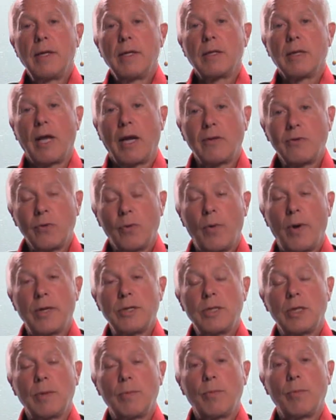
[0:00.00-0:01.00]
Thanks for
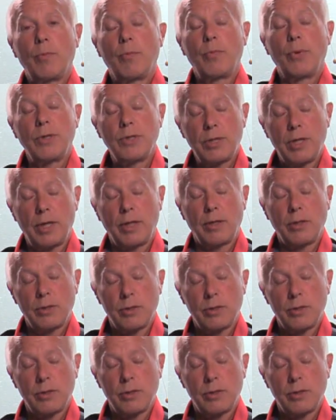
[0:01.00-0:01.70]
watching. Appreciate you